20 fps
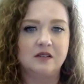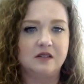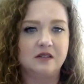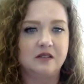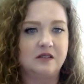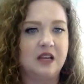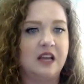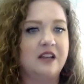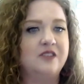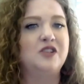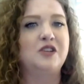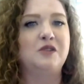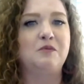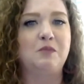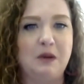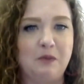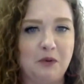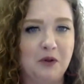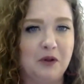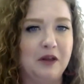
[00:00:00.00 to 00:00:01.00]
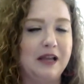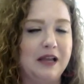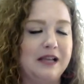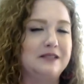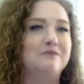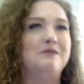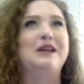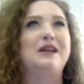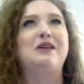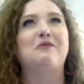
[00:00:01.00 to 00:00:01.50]
touching people
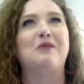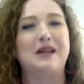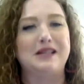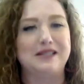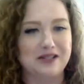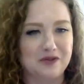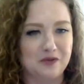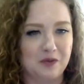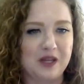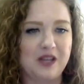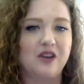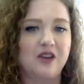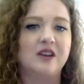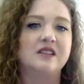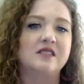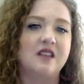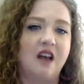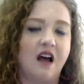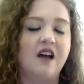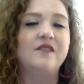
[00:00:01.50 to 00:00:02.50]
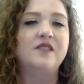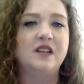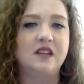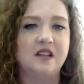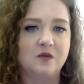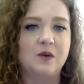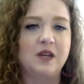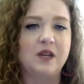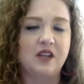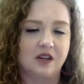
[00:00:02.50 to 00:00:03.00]
as many ways as we could, as often
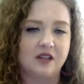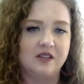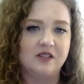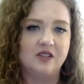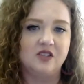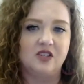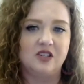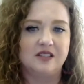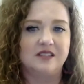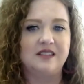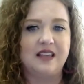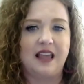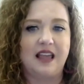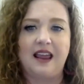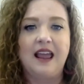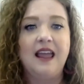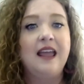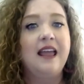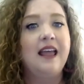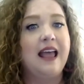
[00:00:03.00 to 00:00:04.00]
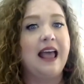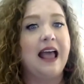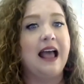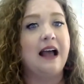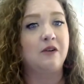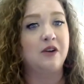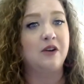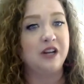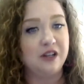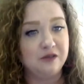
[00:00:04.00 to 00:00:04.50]
as we could, to just say, how
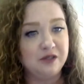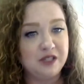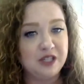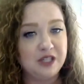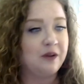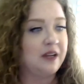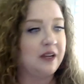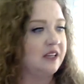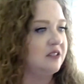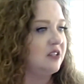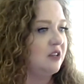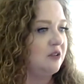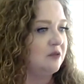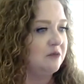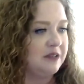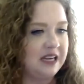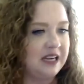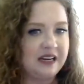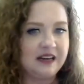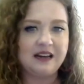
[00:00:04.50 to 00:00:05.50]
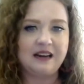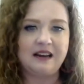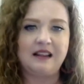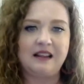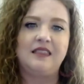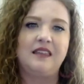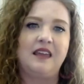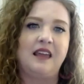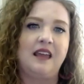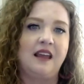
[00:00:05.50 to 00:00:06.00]
are you doing? Do you need
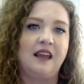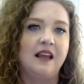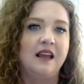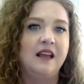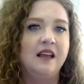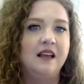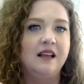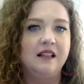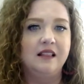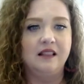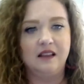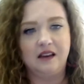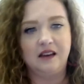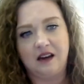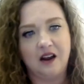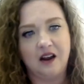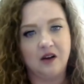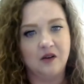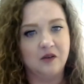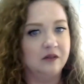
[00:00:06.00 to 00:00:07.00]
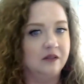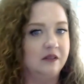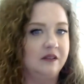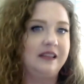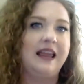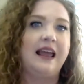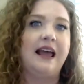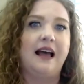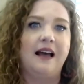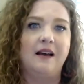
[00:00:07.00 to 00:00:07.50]
anything?
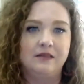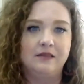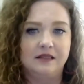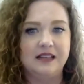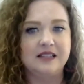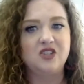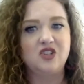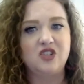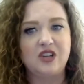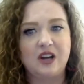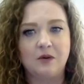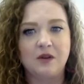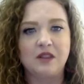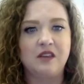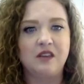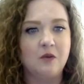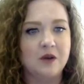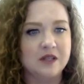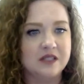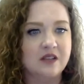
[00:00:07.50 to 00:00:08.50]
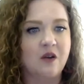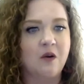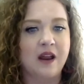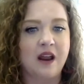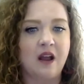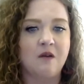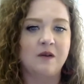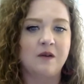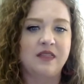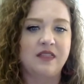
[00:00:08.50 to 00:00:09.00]
Yeah, let's share with you what's going
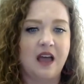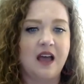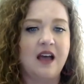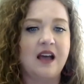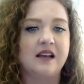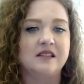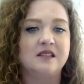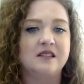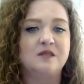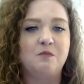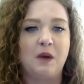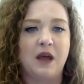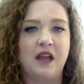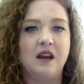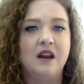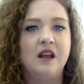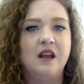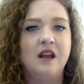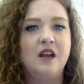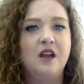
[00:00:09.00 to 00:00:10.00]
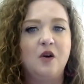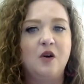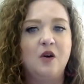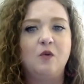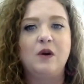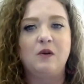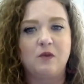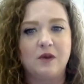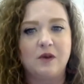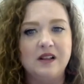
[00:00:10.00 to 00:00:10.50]
on with us. But
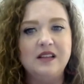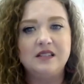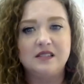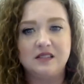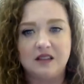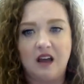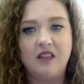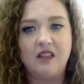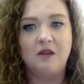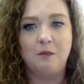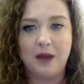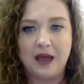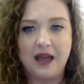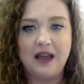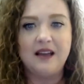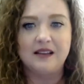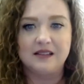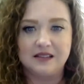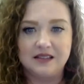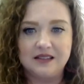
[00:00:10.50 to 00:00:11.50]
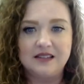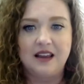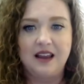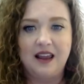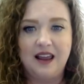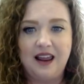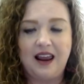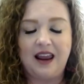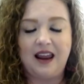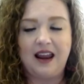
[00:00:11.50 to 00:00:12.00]
we really saw the best.
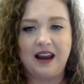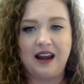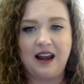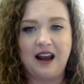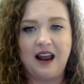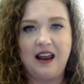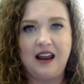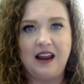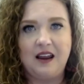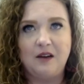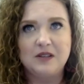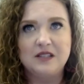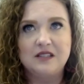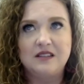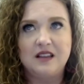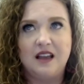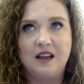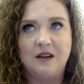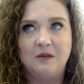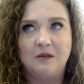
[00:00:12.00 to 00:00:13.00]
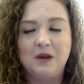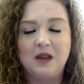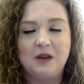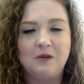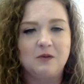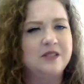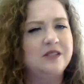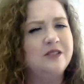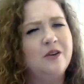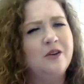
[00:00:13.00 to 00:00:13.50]
And it
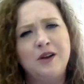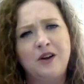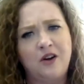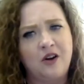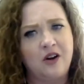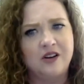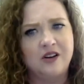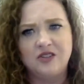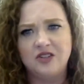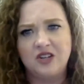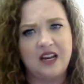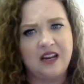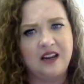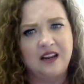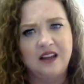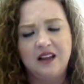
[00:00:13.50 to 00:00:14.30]
was so encouraging